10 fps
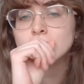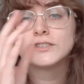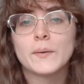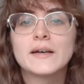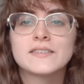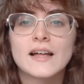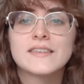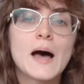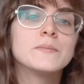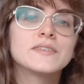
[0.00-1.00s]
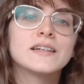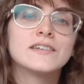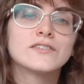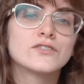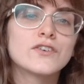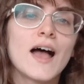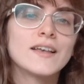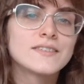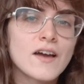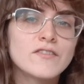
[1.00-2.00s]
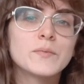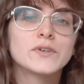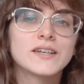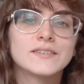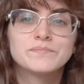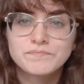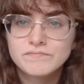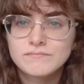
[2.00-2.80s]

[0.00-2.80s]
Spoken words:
So as that damsel in distress, everybody